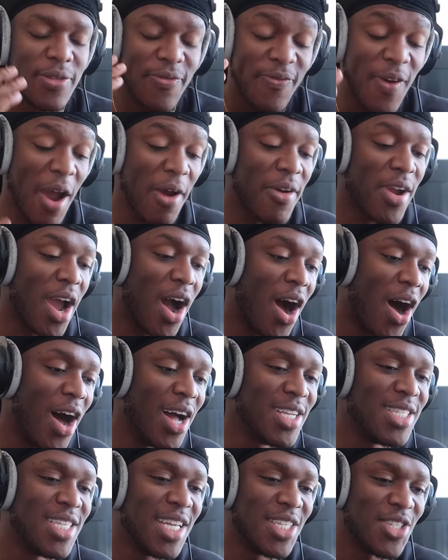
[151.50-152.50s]
It's very
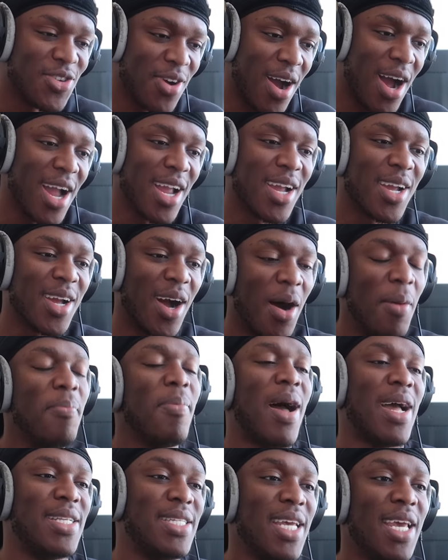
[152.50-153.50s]
hard to try and
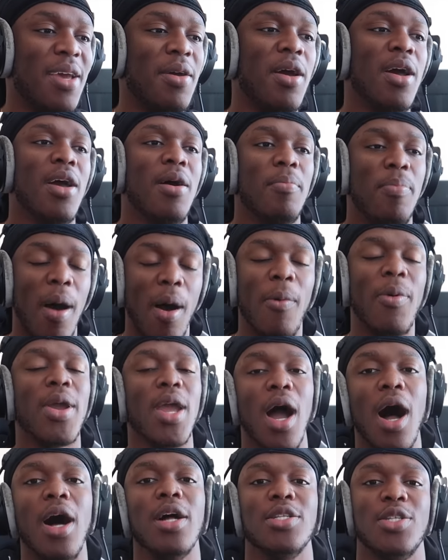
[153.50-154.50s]
combat it, but
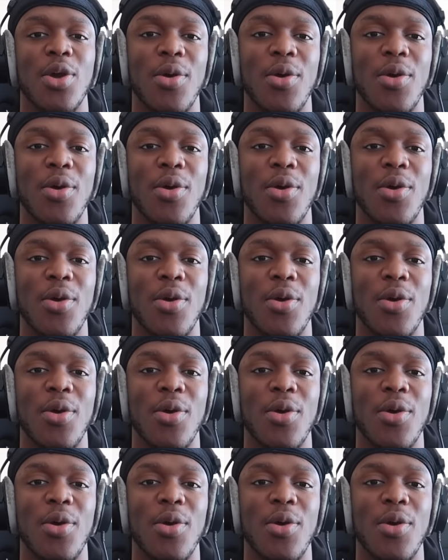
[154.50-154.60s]
we are